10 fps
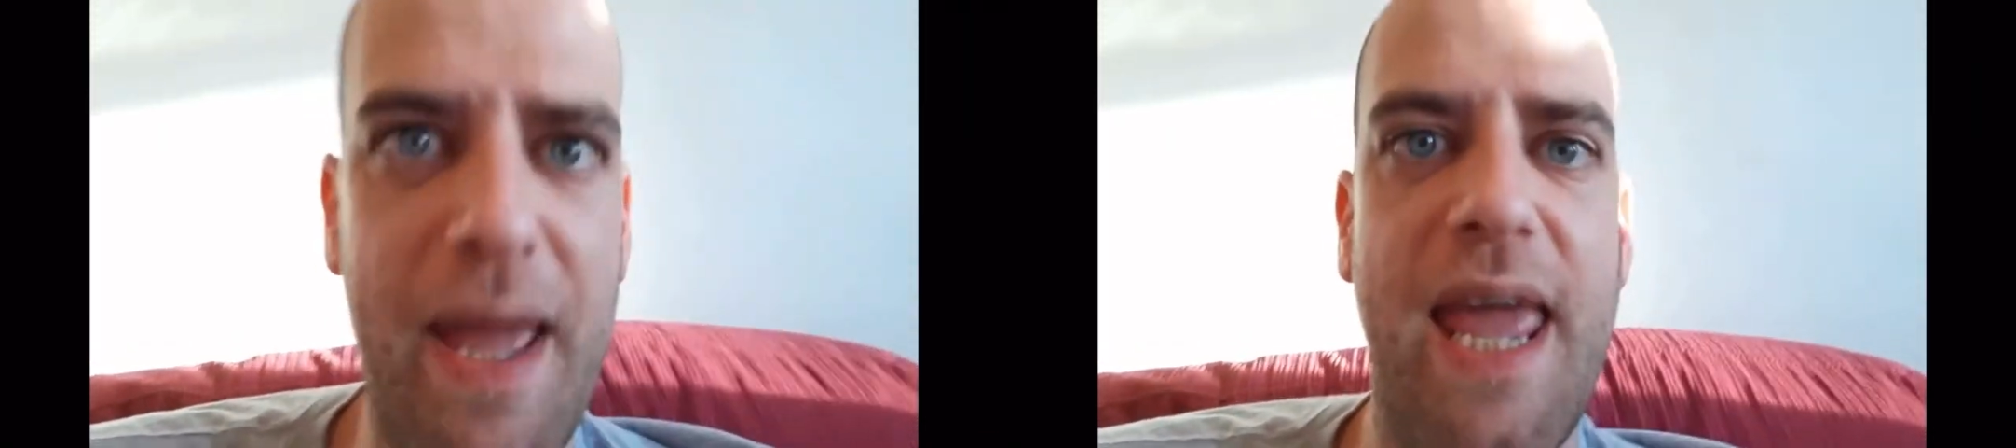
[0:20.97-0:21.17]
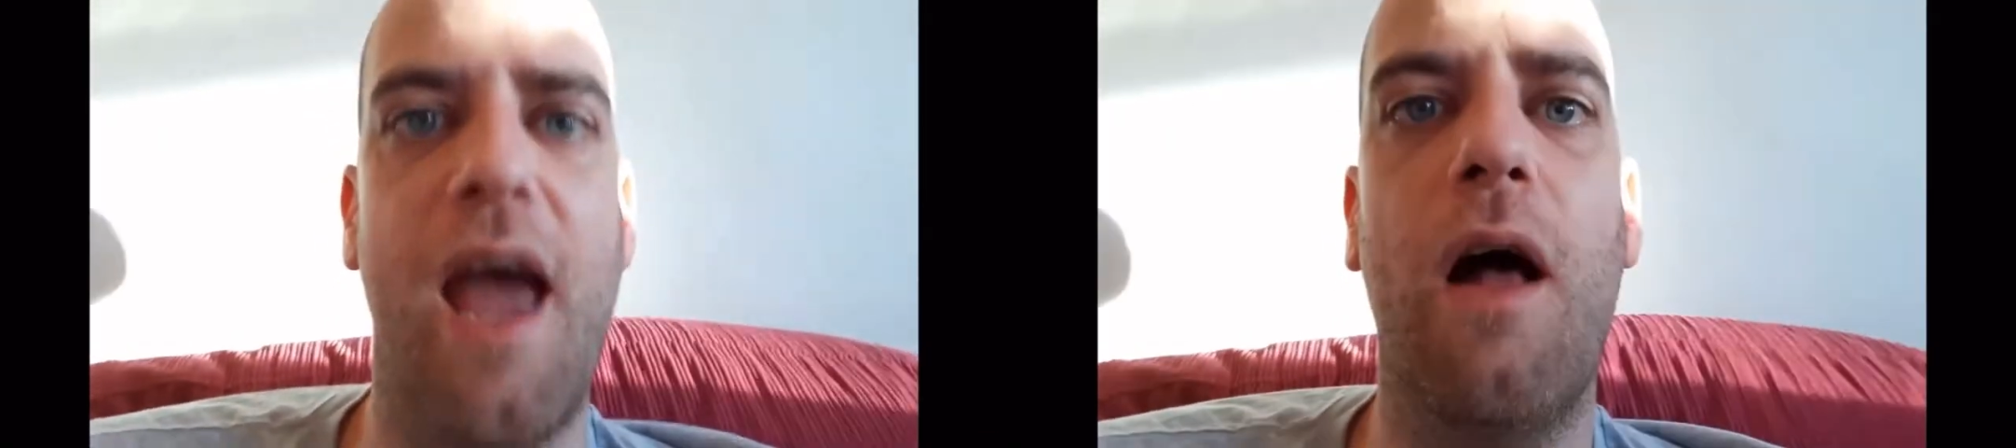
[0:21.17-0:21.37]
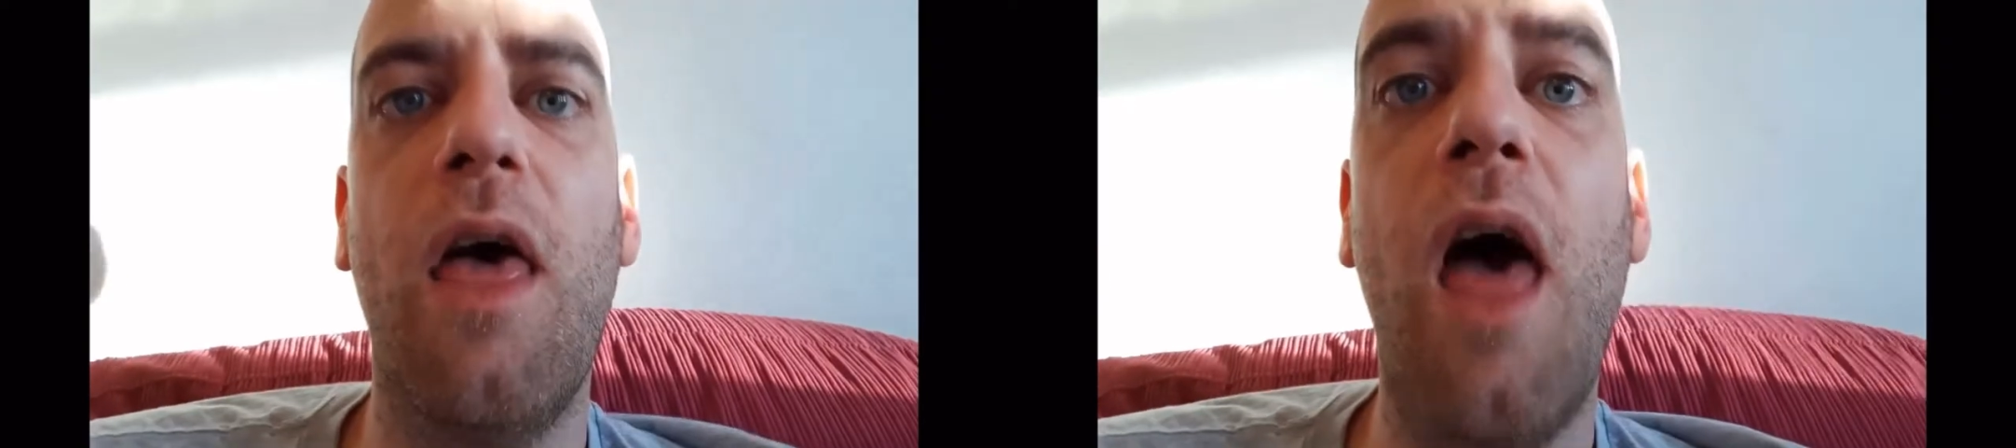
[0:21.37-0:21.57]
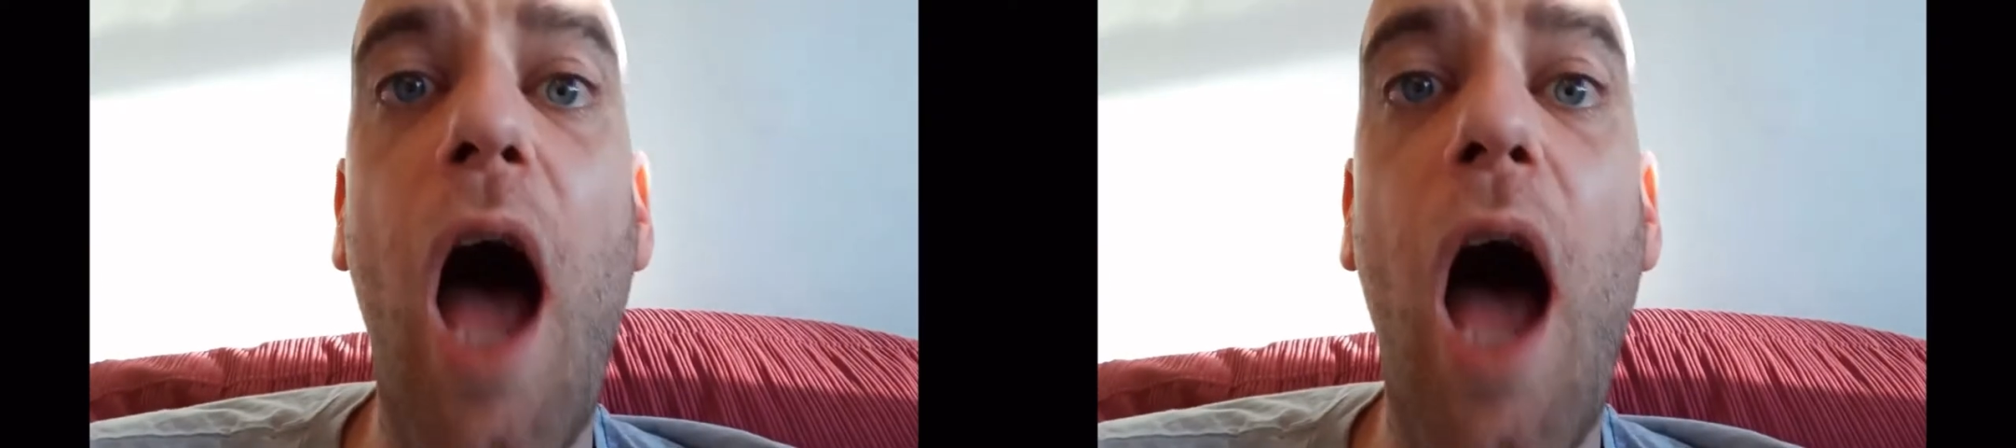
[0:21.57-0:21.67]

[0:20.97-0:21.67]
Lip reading: here.